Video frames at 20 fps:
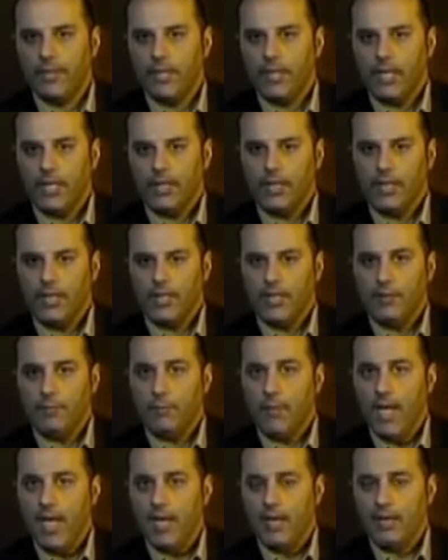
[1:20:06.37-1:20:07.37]
And then, if
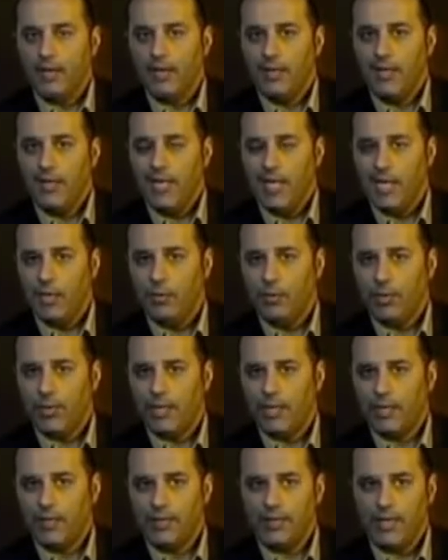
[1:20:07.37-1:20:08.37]
man
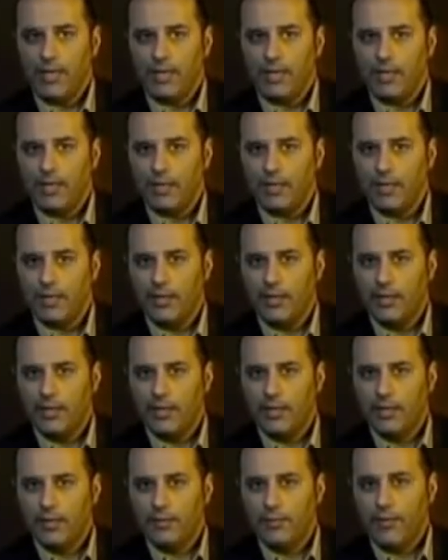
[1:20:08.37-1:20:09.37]
inwardly, psychically,
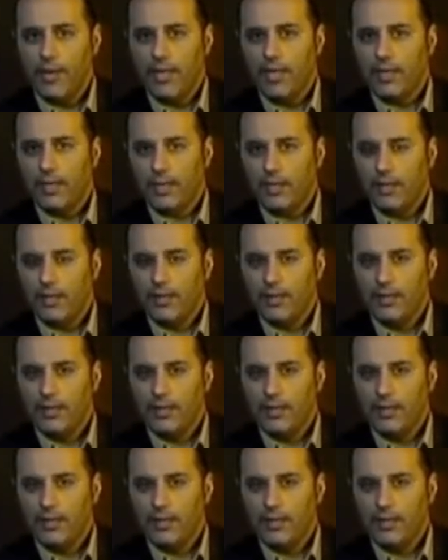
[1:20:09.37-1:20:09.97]
frantically,